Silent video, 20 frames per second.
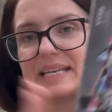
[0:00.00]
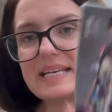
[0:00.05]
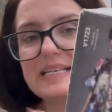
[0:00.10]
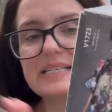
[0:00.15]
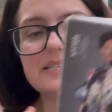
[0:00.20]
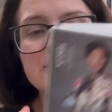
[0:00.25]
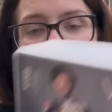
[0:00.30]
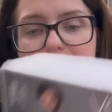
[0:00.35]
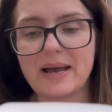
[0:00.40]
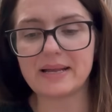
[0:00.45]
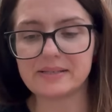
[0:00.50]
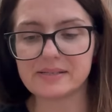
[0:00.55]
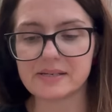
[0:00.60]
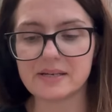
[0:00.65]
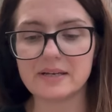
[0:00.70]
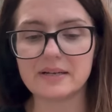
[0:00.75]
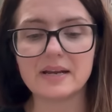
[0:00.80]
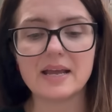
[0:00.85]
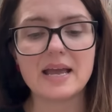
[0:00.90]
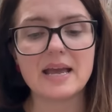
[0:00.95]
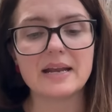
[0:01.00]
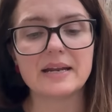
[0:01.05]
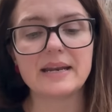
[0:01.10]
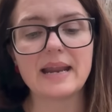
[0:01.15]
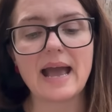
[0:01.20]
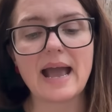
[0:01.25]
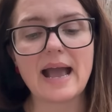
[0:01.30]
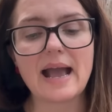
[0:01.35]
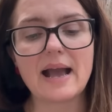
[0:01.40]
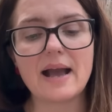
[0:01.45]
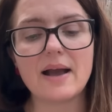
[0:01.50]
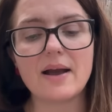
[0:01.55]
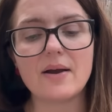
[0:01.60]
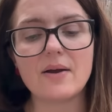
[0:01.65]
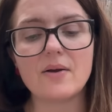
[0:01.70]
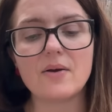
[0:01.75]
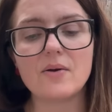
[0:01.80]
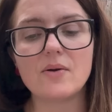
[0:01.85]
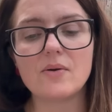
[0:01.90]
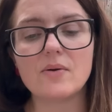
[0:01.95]
is the pattern.
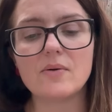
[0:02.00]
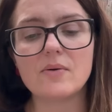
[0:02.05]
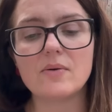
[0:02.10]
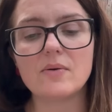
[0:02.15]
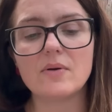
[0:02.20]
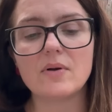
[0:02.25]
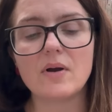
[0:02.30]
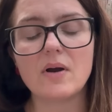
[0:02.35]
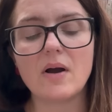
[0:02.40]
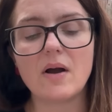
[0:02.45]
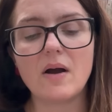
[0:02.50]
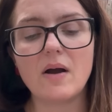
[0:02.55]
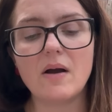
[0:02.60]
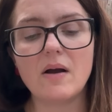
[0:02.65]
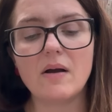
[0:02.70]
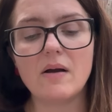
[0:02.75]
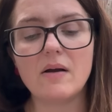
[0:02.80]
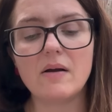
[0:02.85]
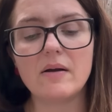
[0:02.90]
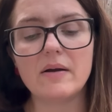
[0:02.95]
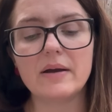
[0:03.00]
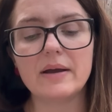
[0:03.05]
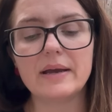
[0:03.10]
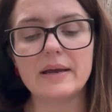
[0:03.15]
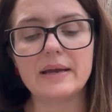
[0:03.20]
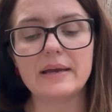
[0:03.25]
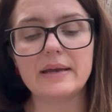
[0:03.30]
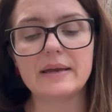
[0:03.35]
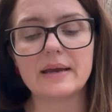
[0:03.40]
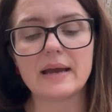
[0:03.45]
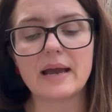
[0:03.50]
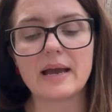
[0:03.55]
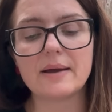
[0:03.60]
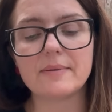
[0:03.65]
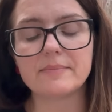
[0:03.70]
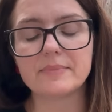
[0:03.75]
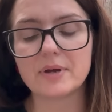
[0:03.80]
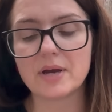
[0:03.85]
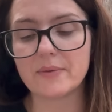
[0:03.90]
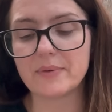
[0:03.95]
Now I
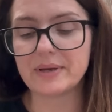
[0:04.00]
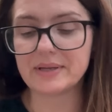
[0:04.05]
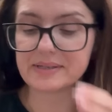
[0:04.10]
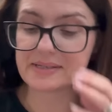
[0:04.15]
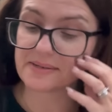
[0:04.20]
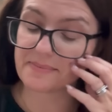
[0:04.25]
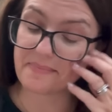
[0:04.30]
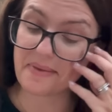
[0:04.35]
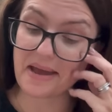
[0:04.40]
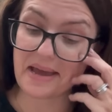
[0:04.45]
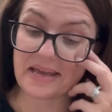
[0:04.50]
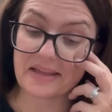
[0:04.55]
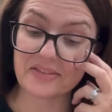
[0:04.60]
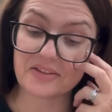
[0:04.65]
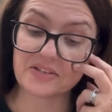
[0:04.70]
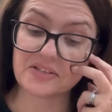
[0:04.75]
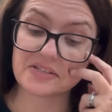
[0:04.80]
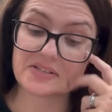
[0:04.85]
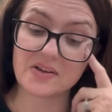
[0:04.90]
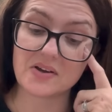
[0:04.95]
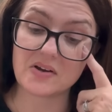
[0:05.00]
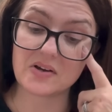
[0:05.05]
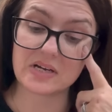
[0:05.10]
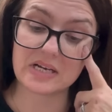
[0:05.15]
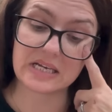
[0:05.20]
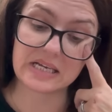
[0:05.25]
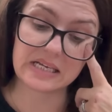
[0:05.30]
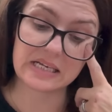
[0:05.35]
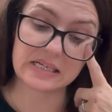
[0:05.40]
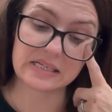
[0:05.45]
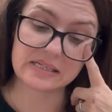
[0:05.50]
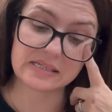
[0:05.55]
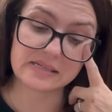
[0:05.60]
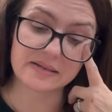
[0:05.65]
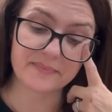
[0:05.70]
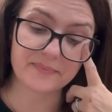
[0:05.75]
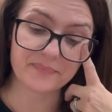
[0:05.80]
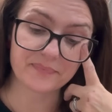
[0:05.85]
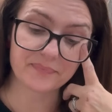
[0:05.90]
am going to make the size.